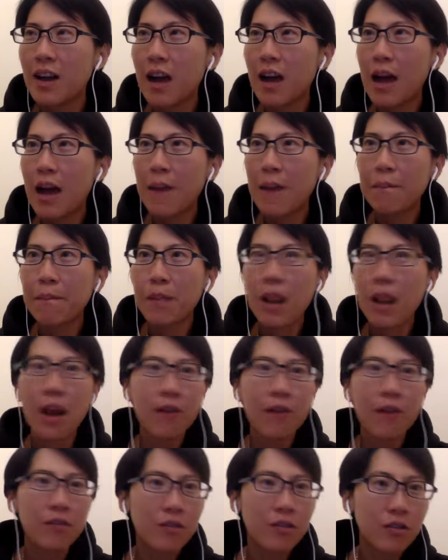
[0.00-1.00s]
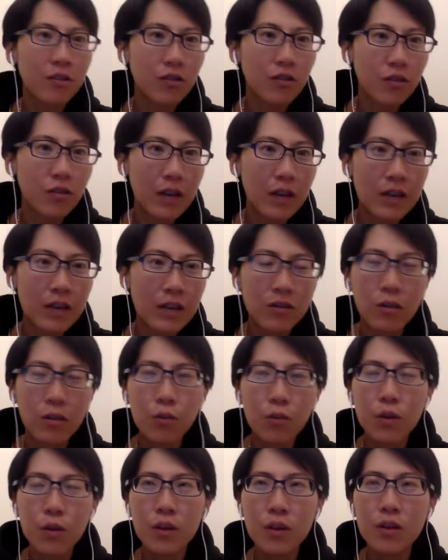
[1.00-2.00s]
um, life
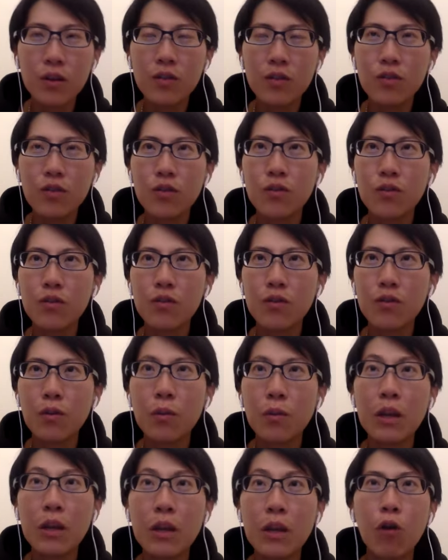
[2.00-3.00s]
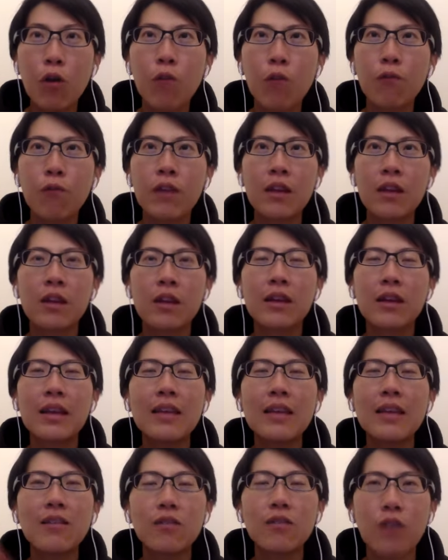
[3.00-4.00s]
situation we do so many conflict
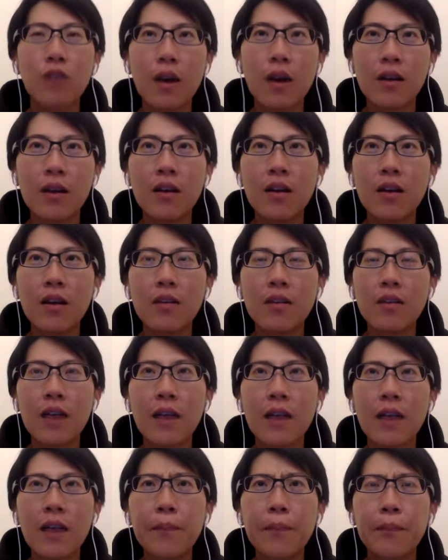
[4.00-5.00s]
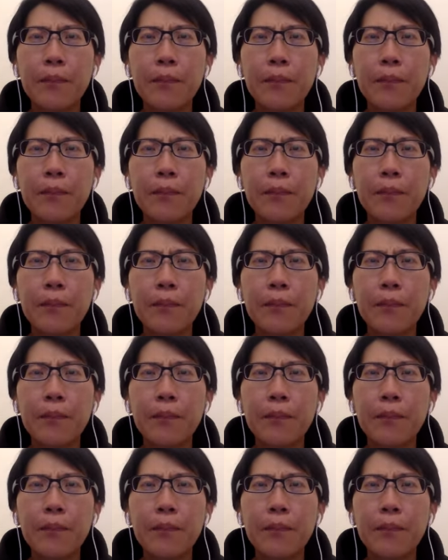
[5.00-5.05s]
inside us and